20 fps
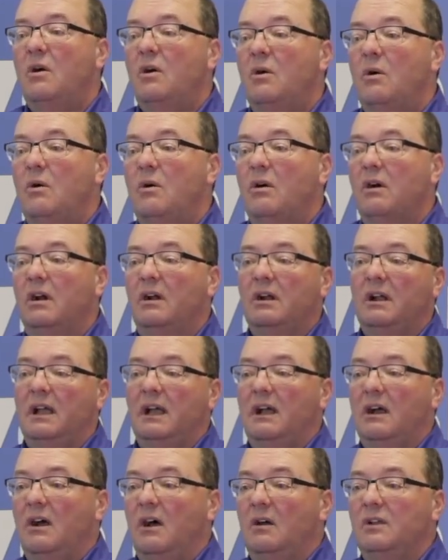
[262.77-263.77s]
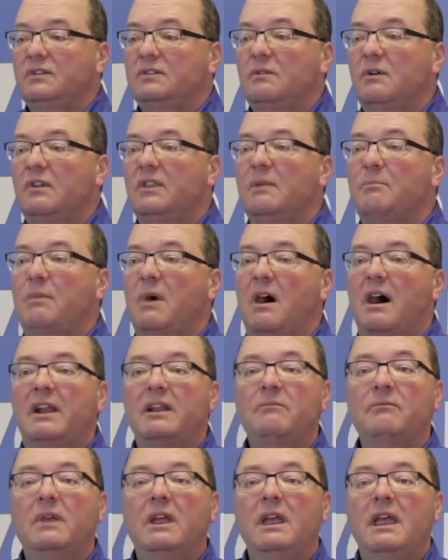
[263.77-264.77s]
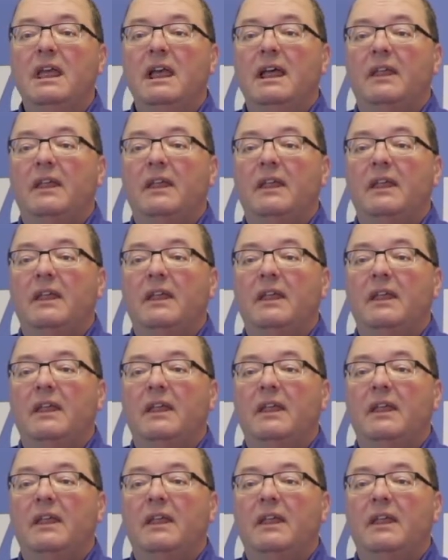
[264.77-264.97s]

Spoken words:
or also on the bottom.